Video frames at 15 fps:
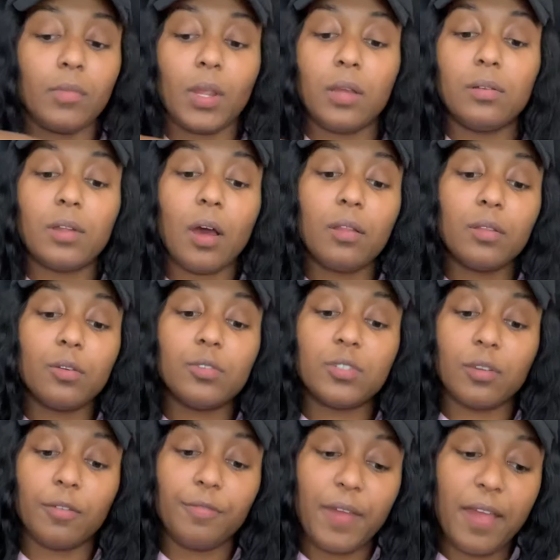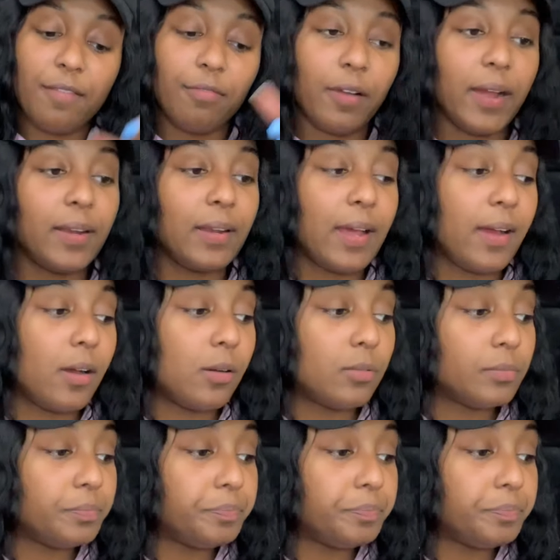Don't lose your faith right now.